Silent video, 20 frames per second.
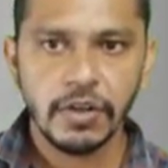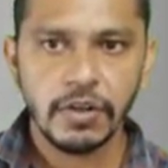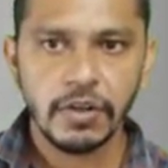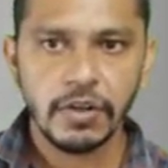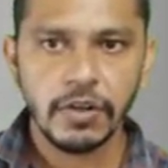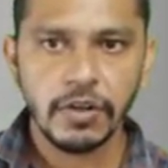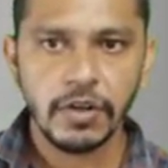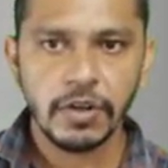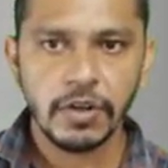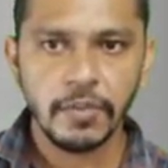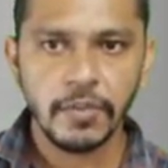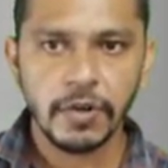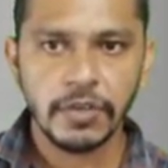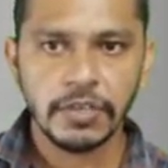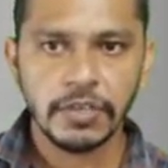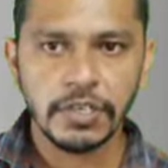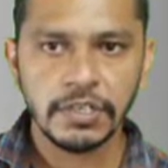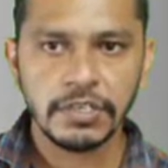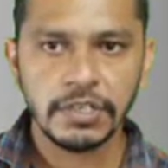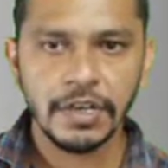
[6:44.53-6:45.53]
Draw a
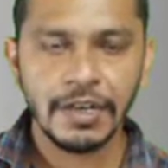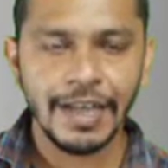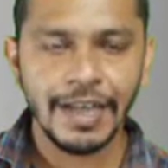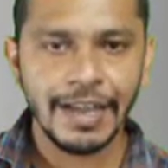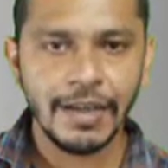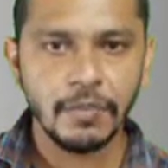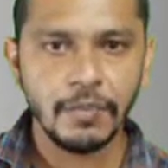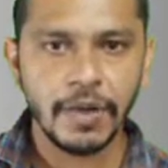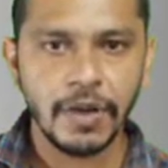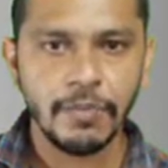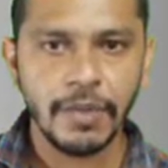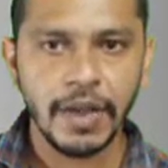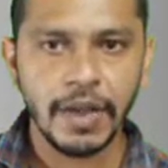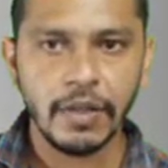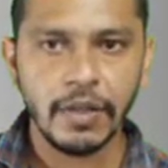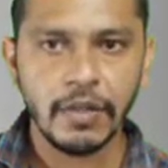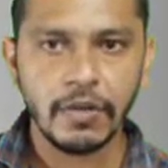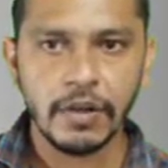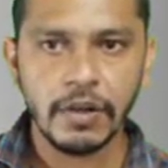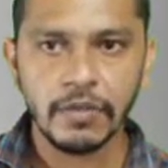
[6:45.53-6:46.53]
projection line
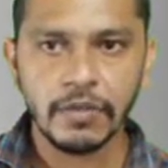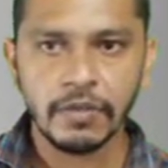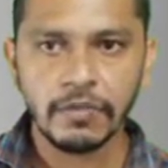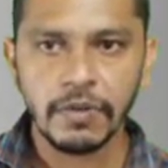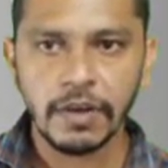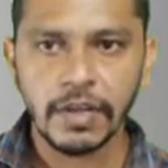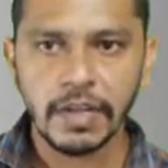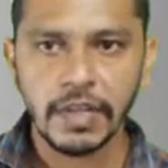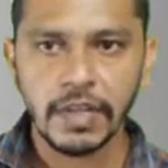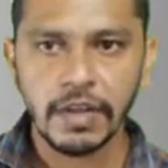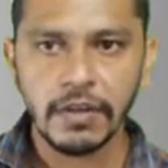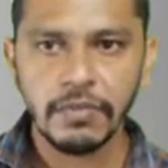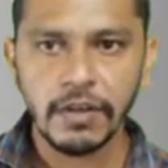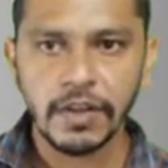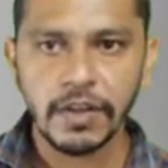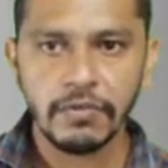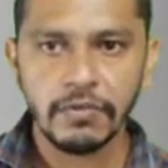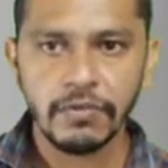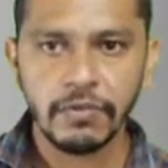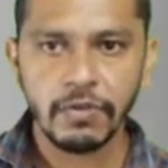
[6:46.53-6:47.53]
perpendicular to the vertical
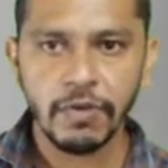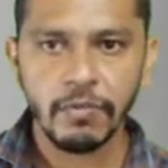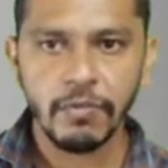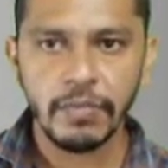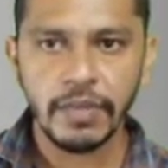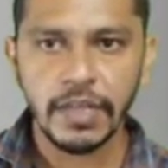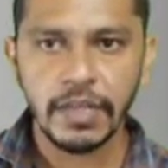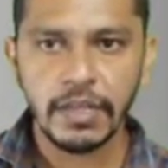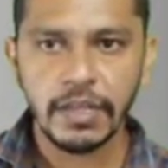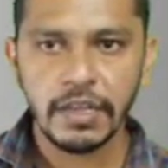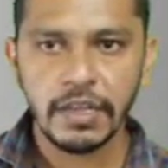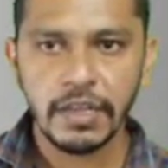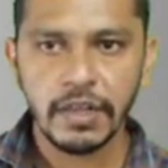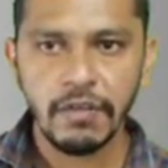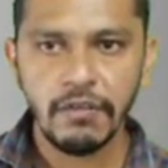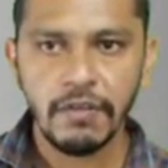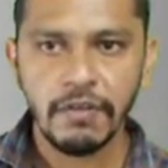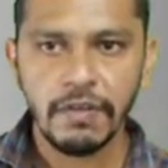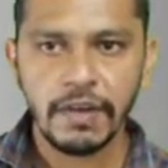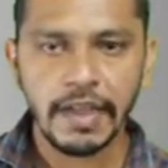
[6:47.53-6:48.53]
plane from B.
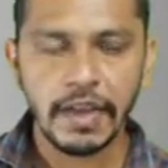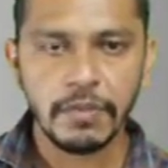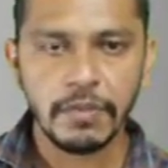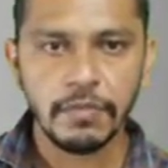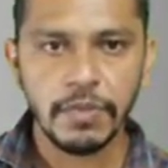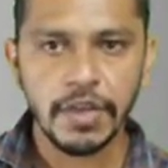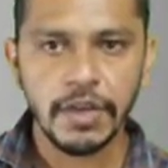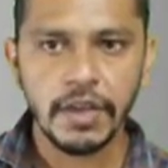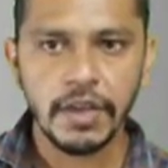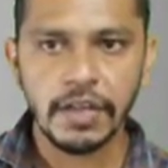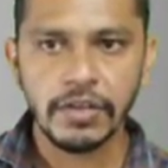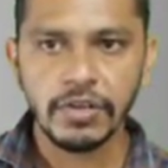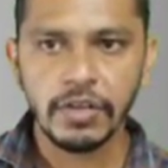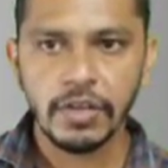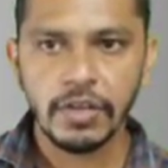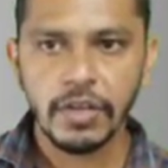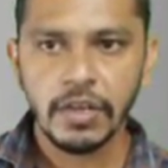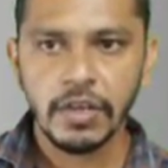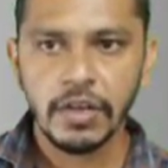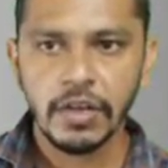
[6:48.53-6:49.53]
Here we will get B
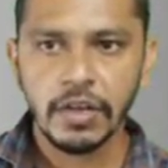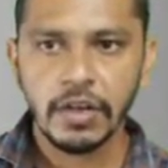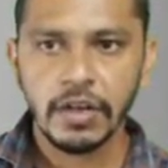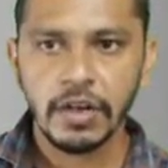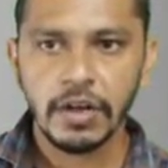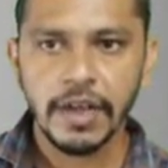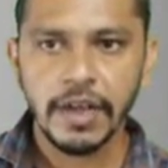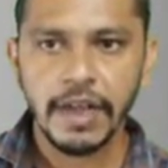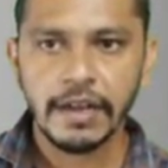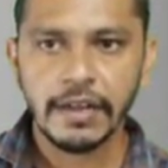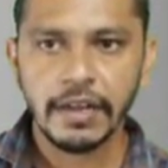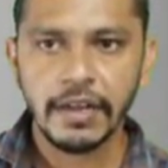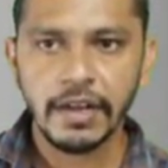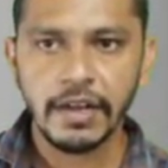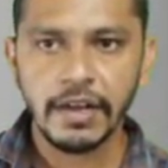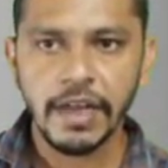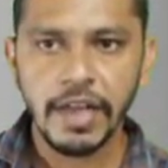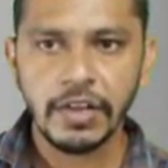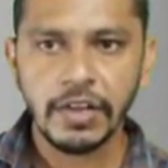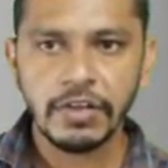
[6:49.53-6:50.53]
dash. Connect
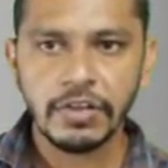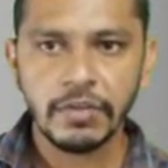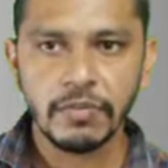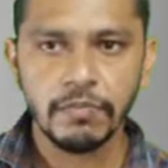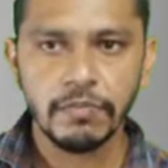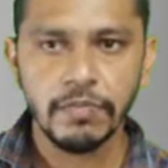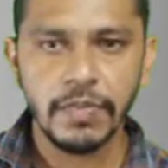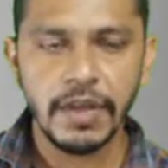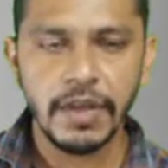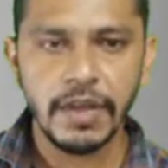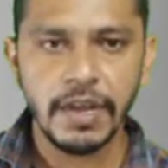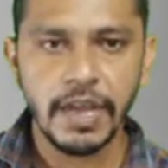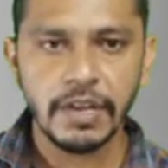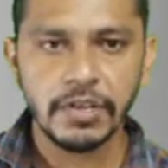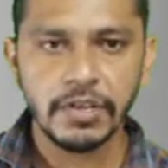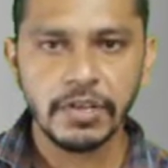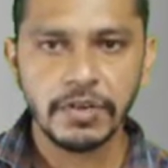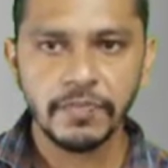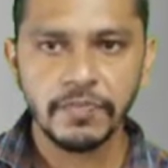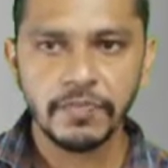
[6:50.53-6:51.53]
A dash, B
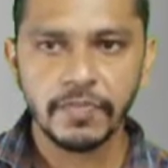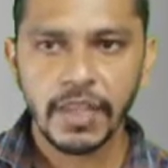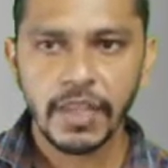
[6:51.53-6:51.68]
dash.